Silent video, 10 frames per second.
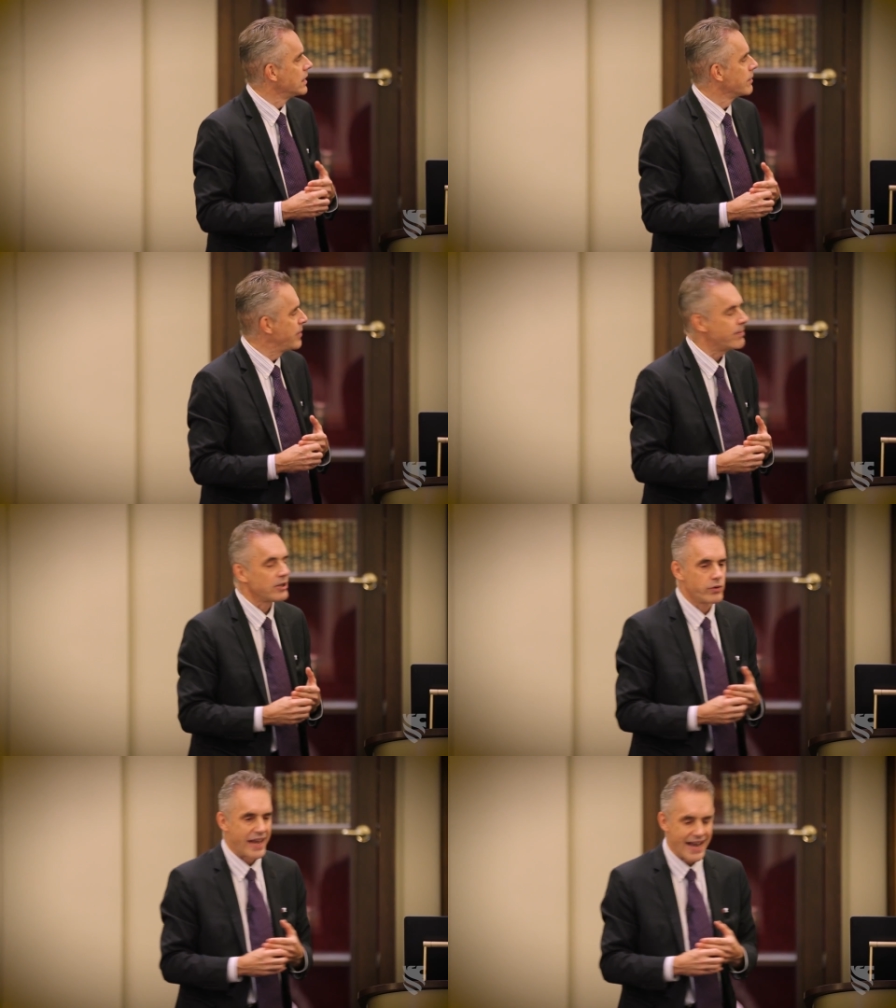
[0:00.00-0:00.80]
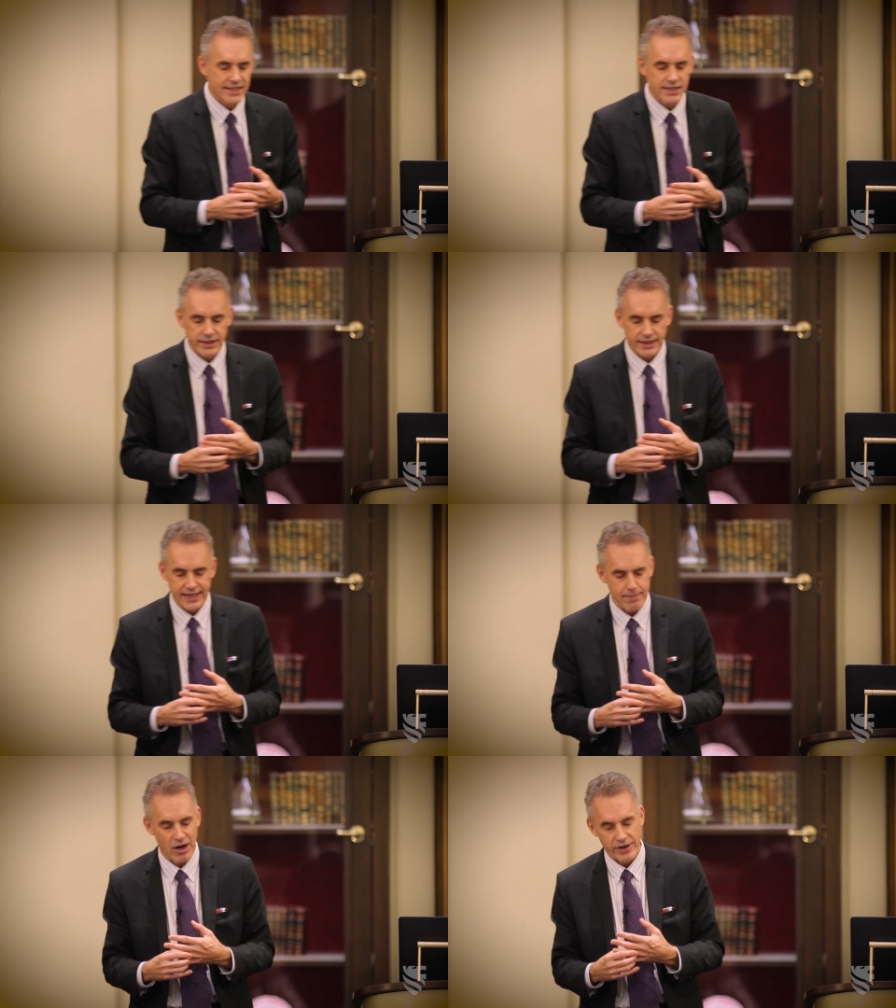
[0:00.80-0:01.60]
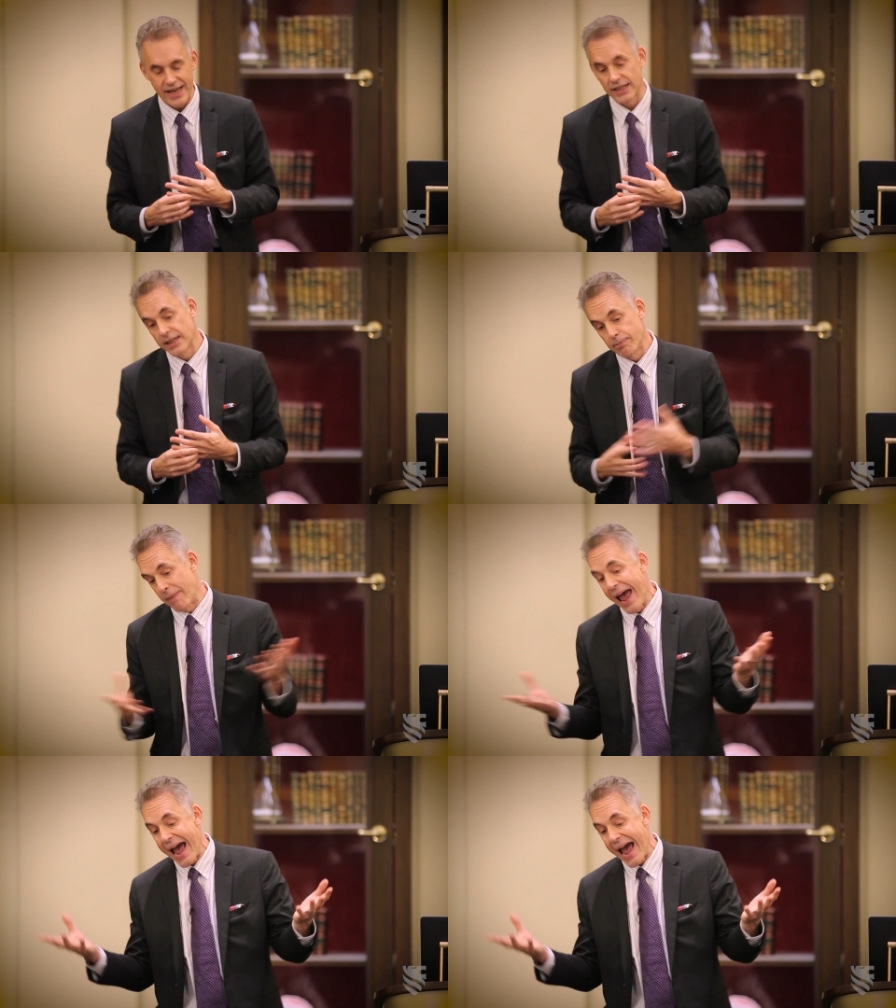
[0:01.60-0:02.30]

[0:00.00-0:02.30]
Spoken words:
The people who canceled it came out and had a little